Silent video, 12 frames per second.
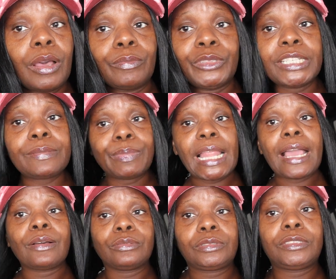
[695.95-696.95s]
this
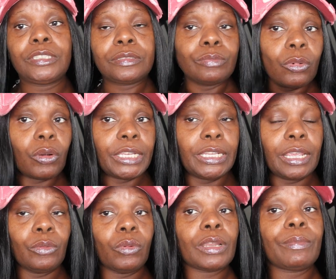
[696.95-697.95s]
blouse this morning
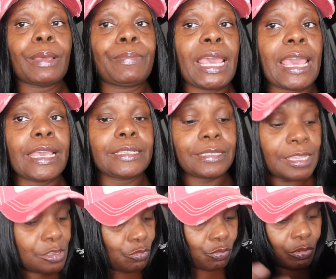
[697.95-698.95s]
in one of my bags.
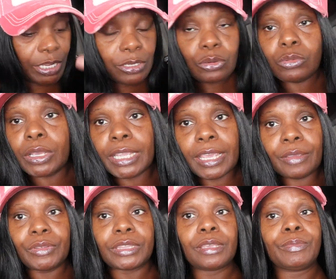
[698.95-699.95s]
It's wrinkled and
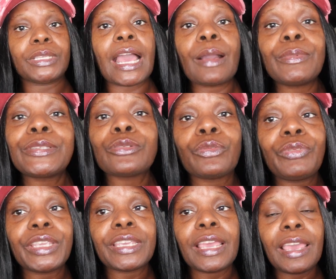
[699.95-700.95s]
everything, but I was so
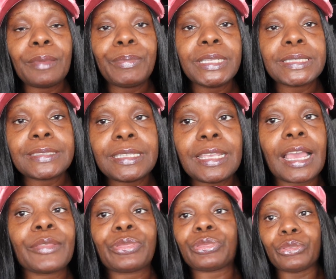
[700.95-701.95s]
freaking happy to see it.
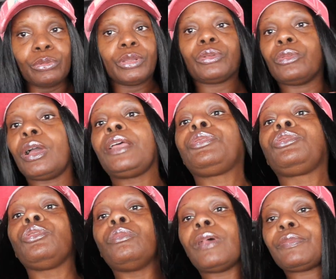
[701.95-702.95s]
I threw it on. I
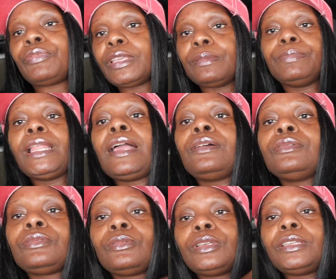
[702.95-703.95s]
threw my freaking
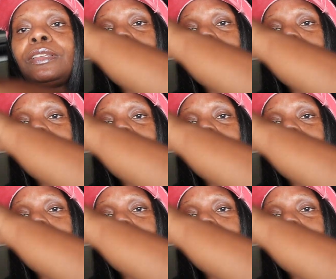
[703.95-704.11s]
blouse on.